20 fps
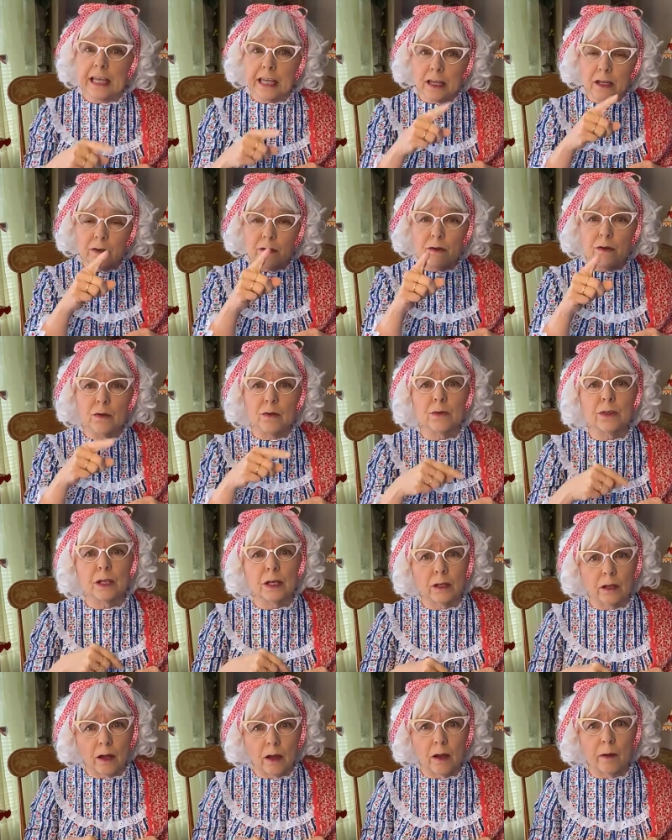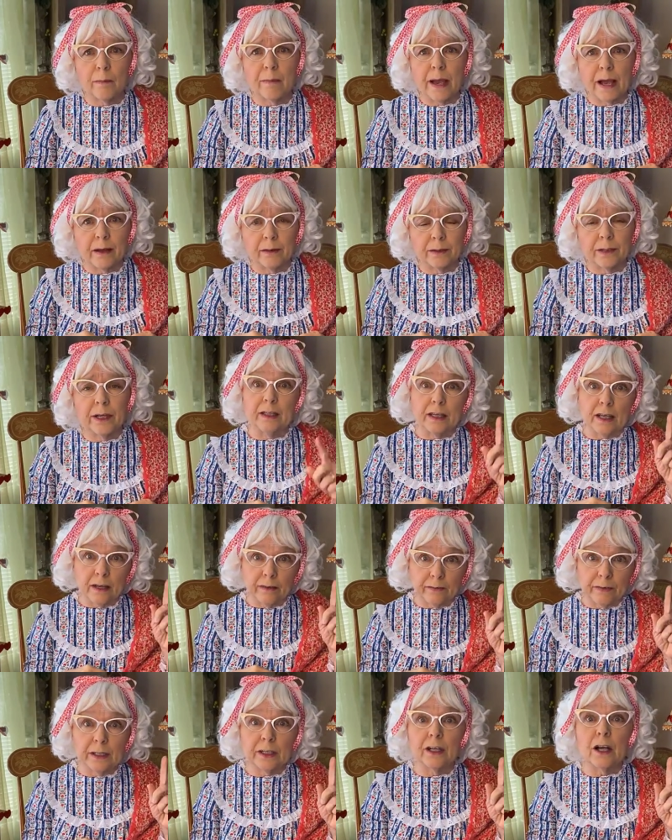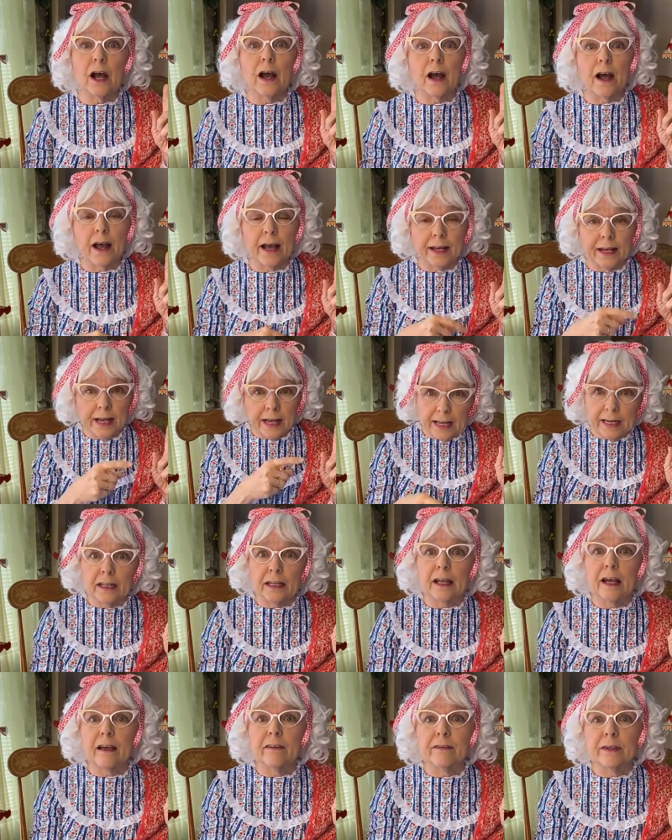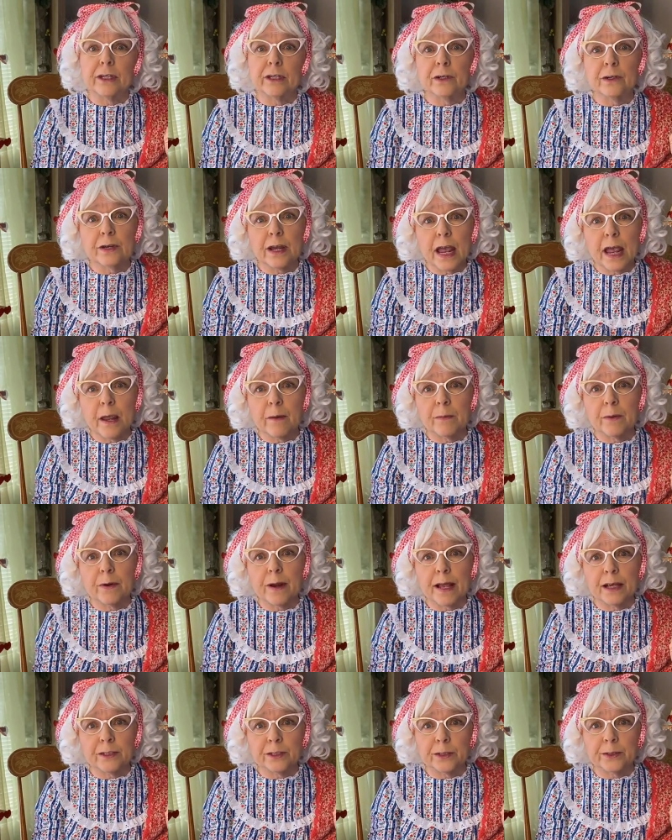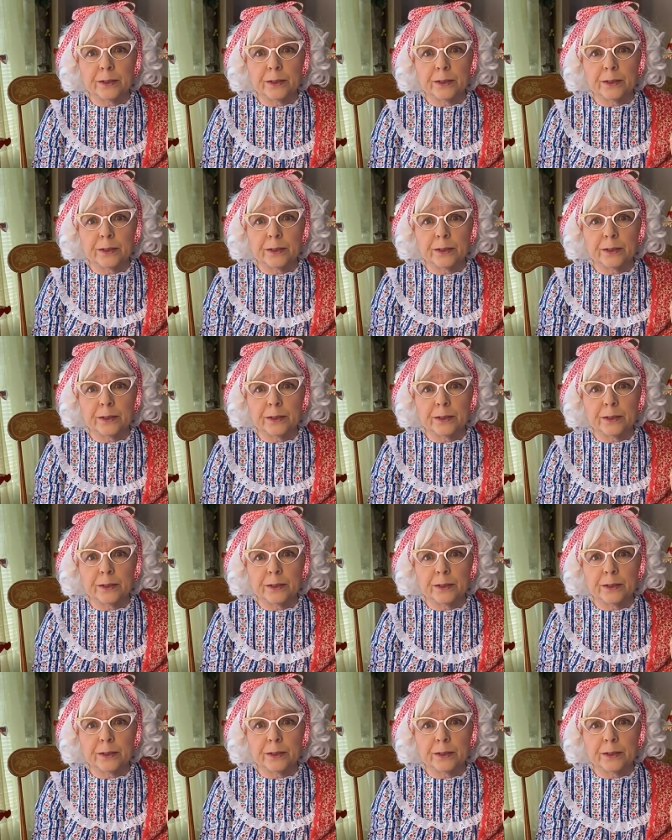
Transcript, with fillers: he knew the law about loving God and loving your neighbor as